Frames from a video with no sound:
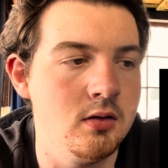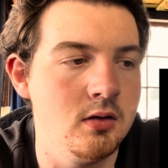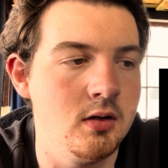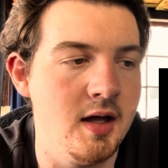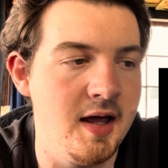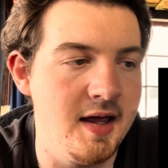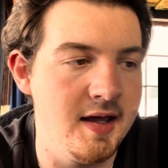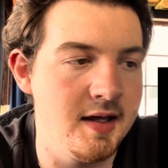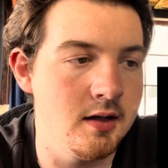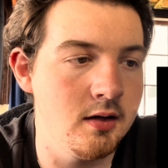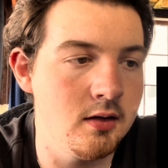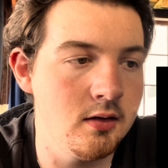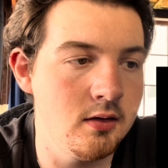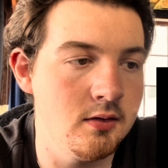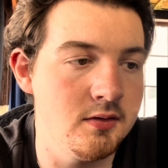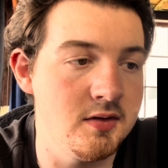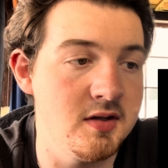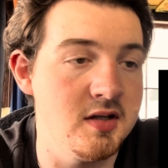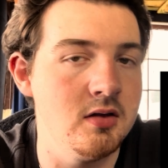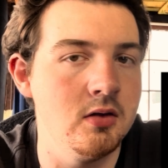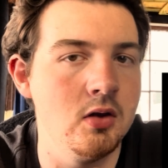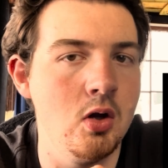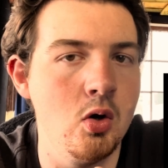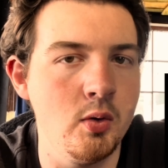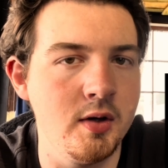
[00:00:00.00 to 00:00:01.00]
head, the
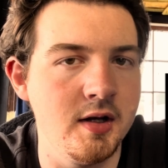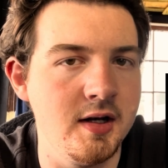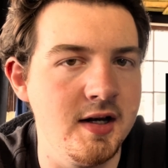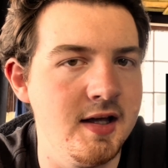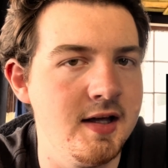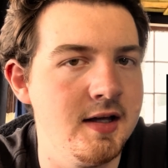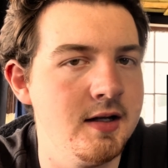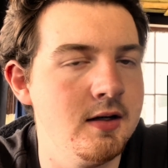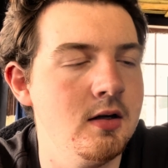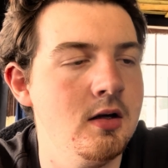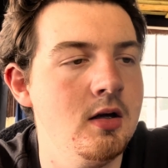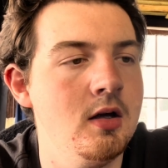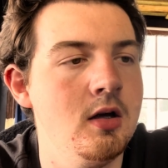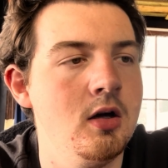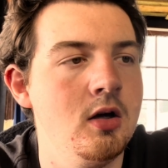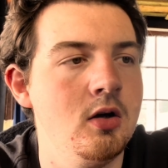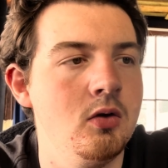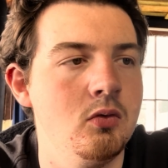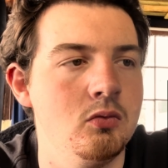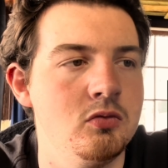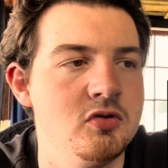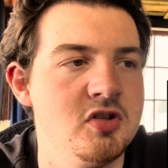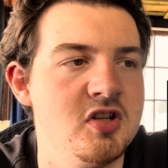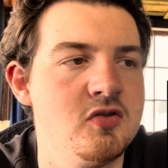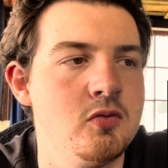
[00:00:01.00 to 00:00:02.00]
Logan head.
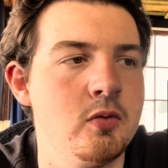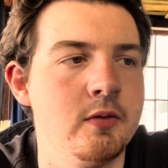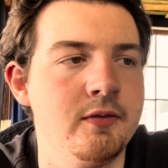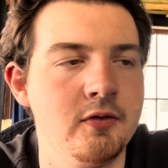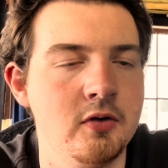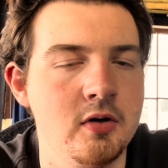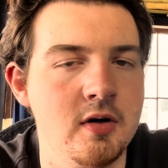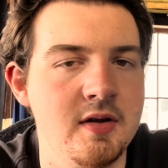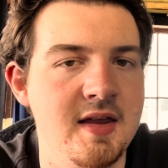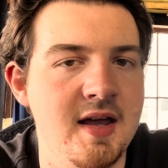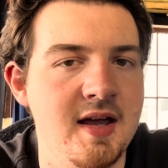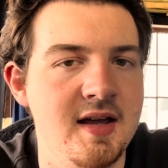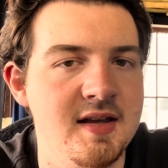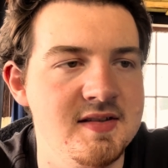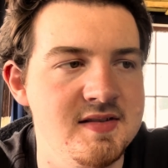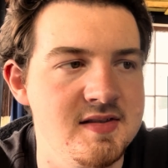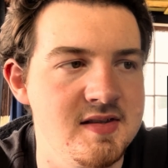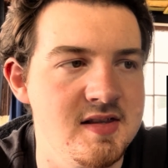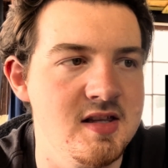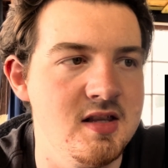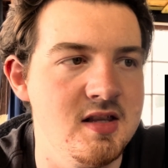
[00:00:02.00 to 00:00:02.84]
We'll just refer to that as the